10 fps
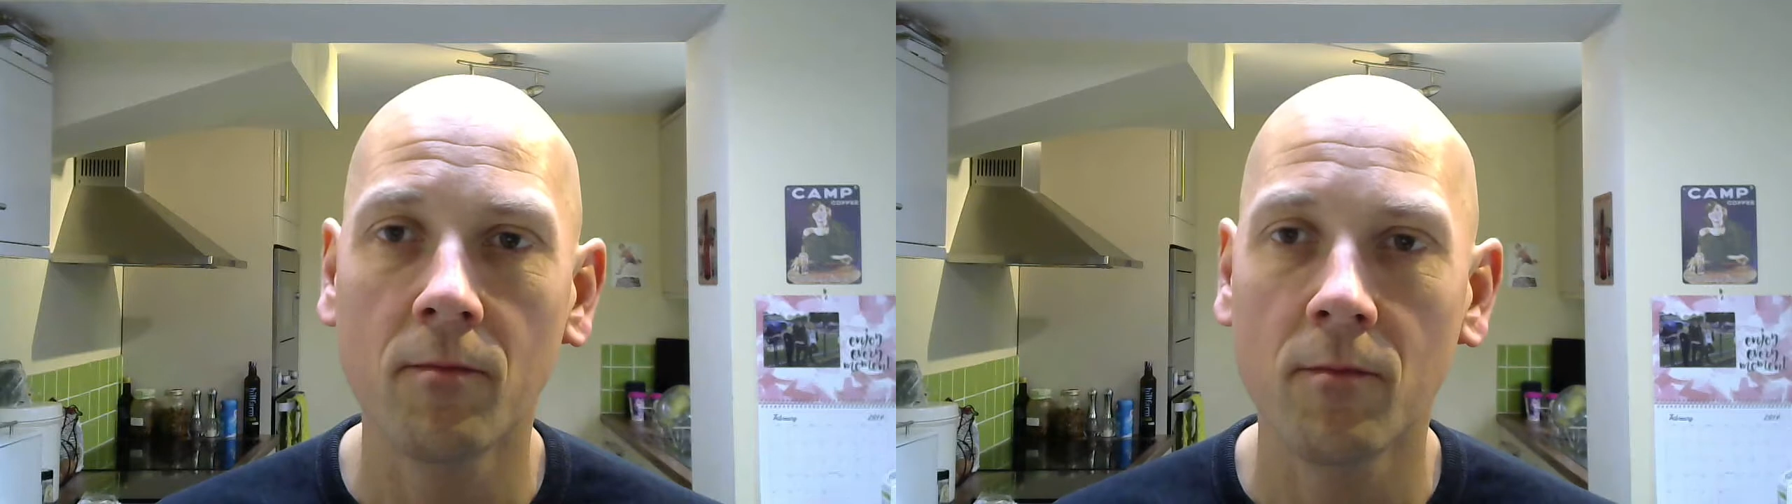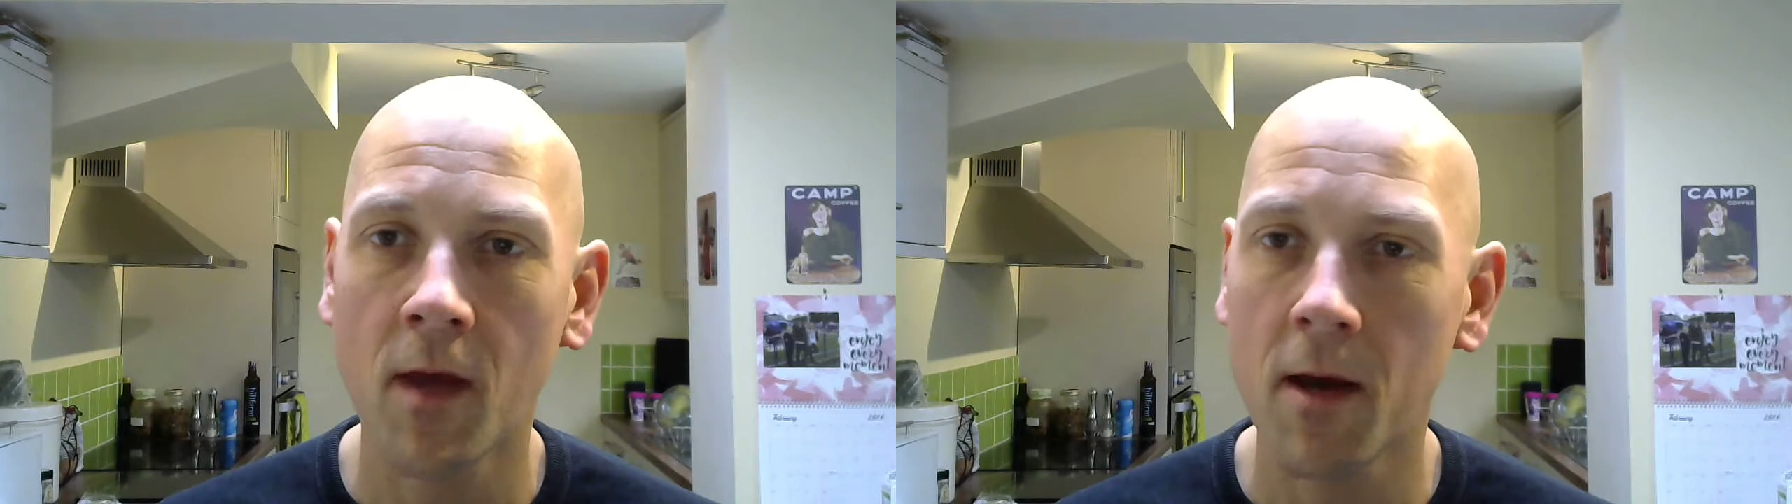
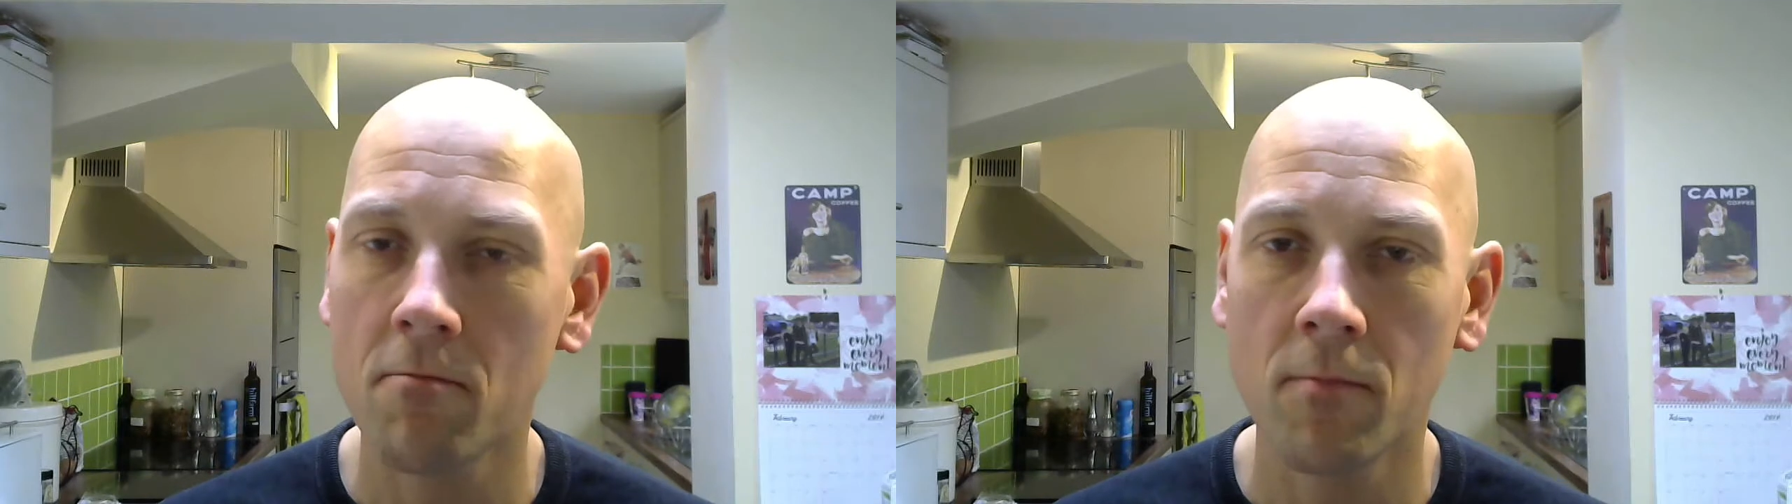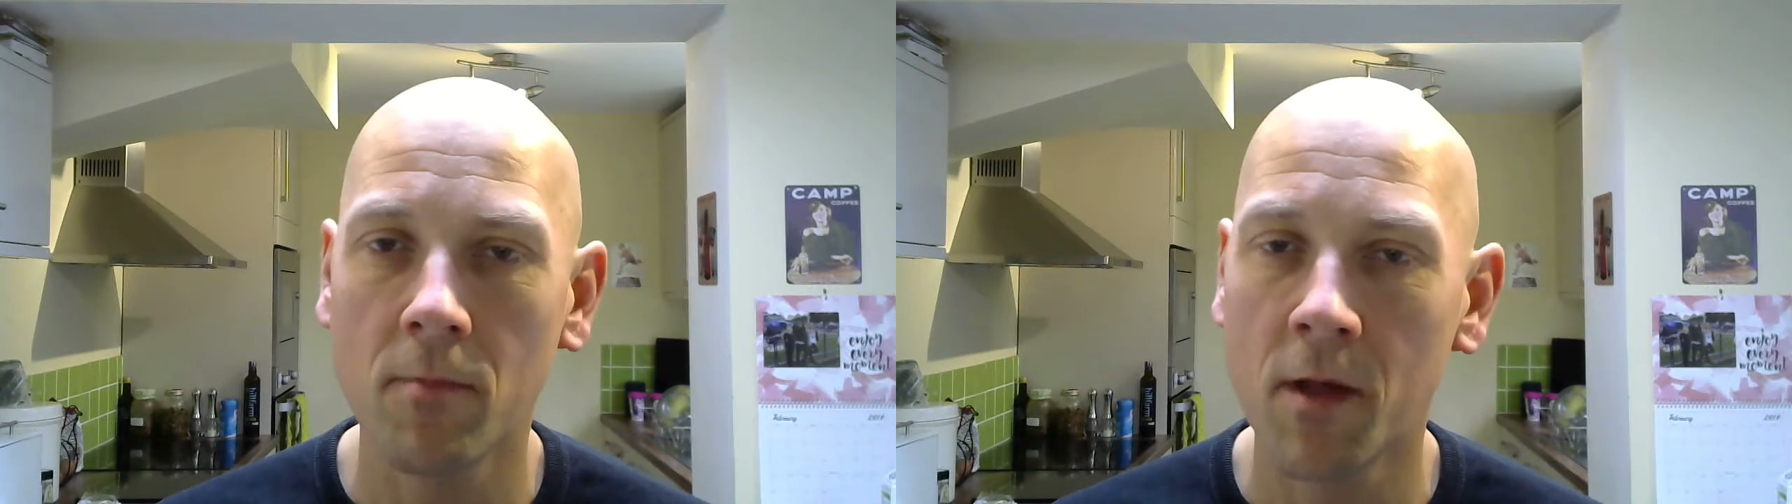Yeah,
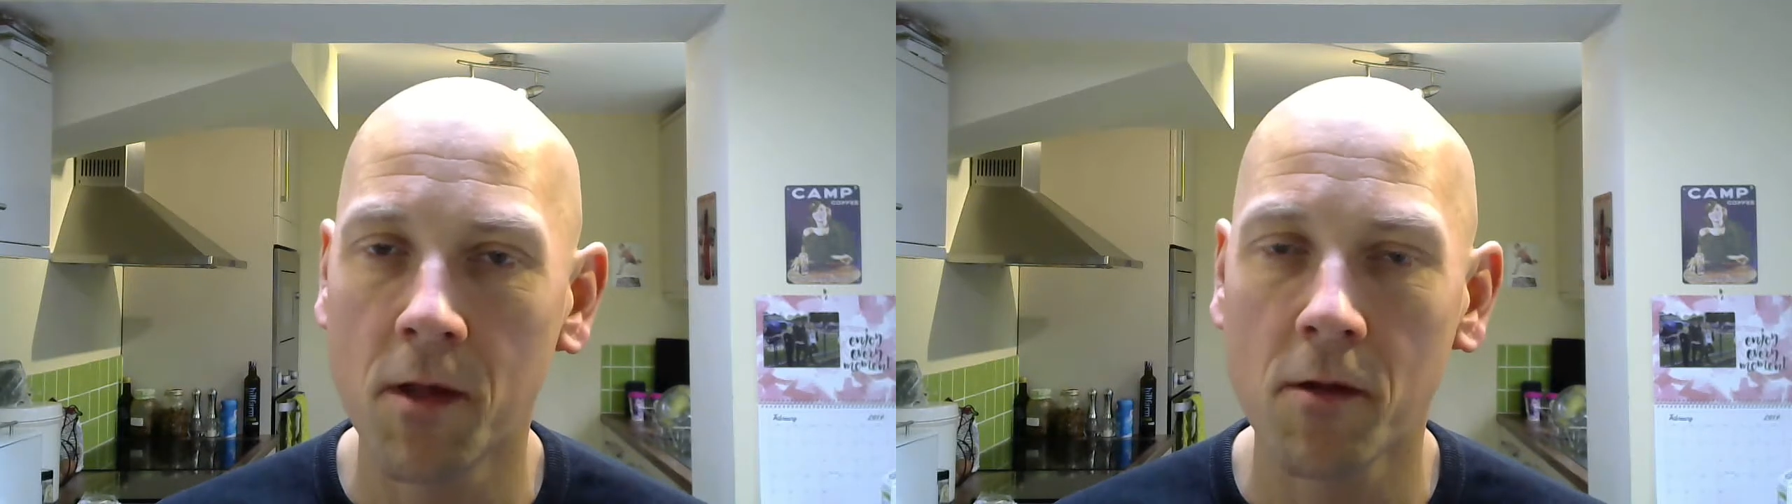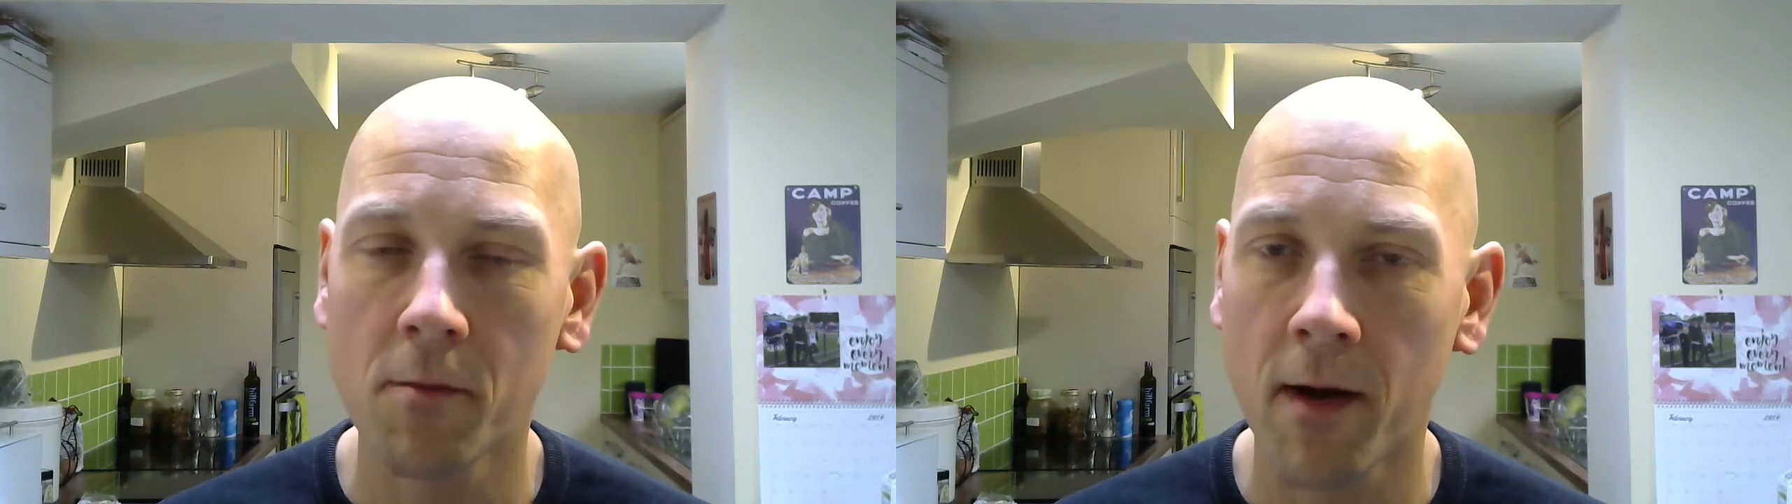this
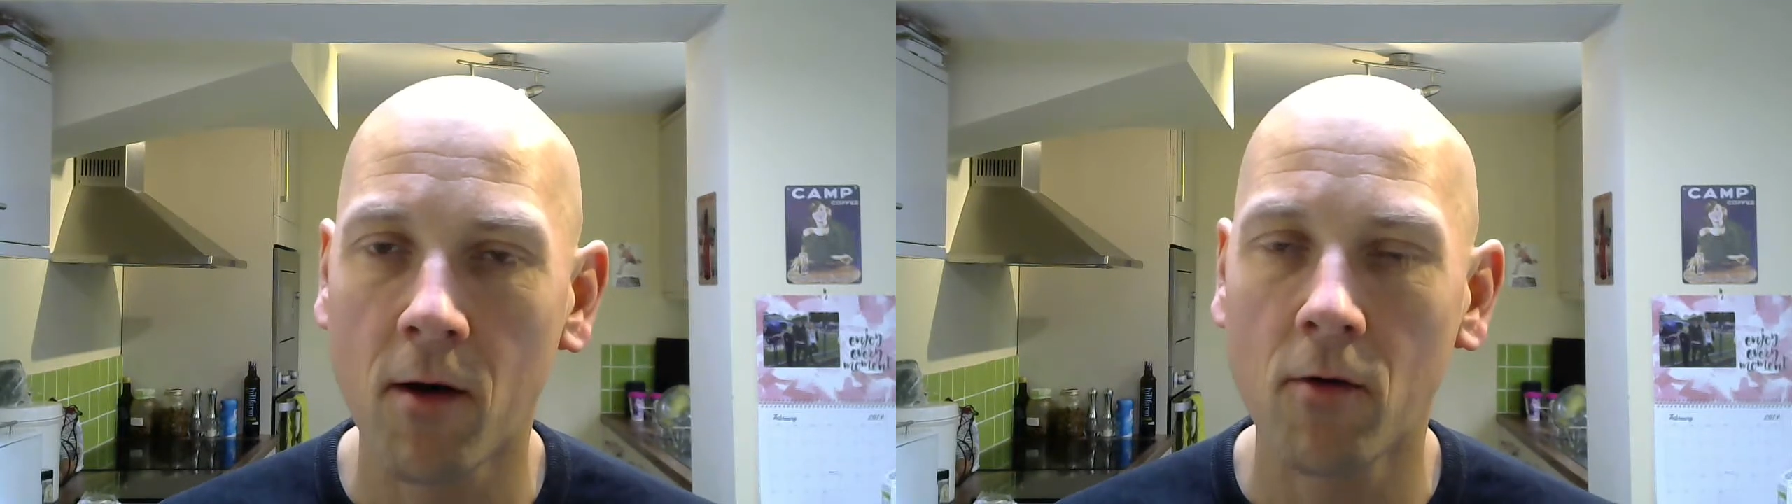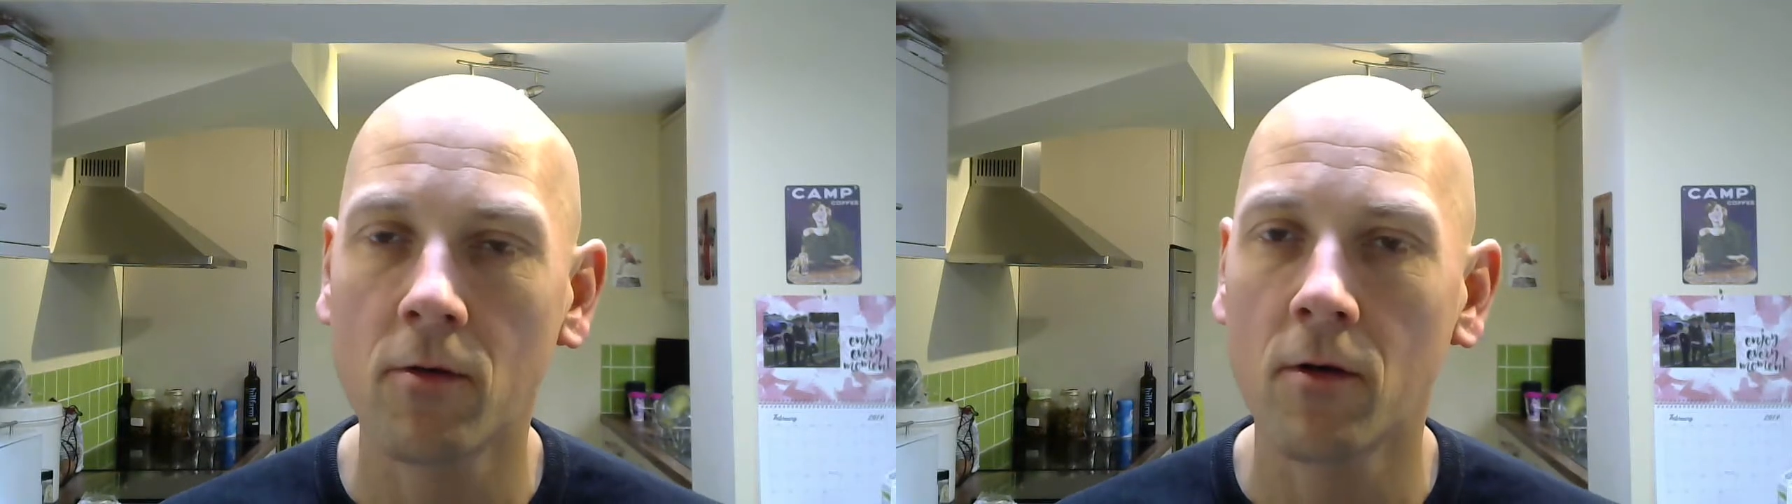is
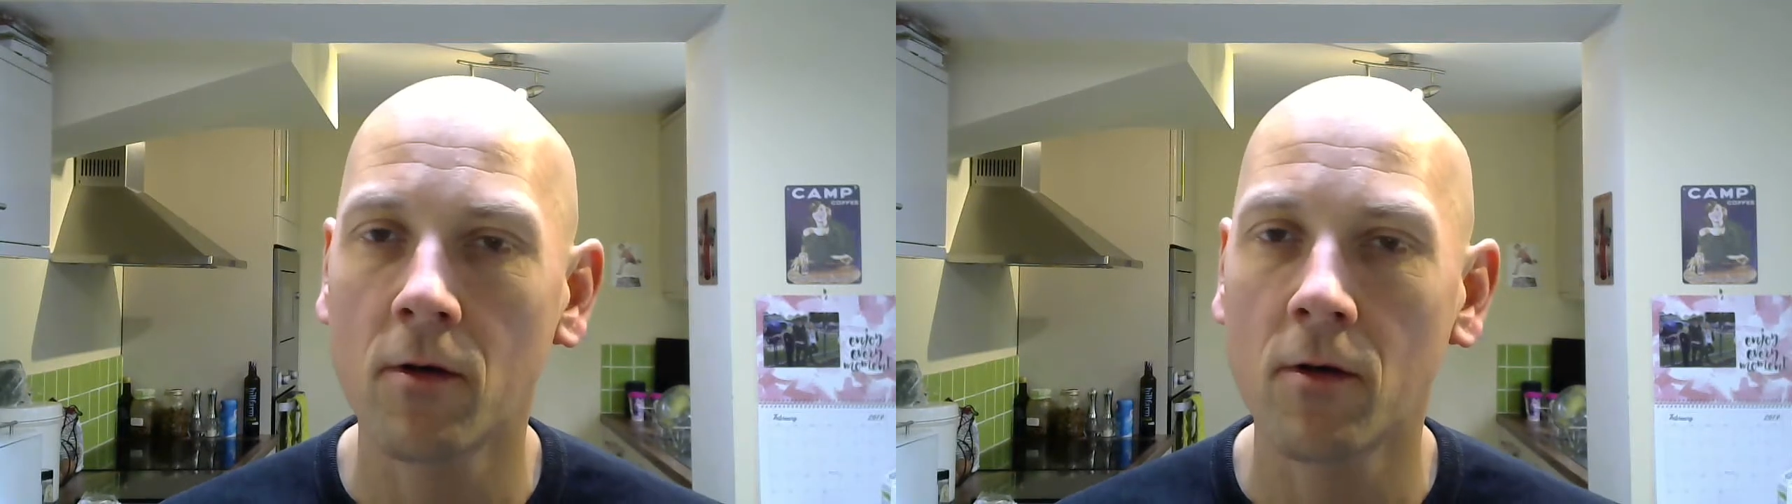about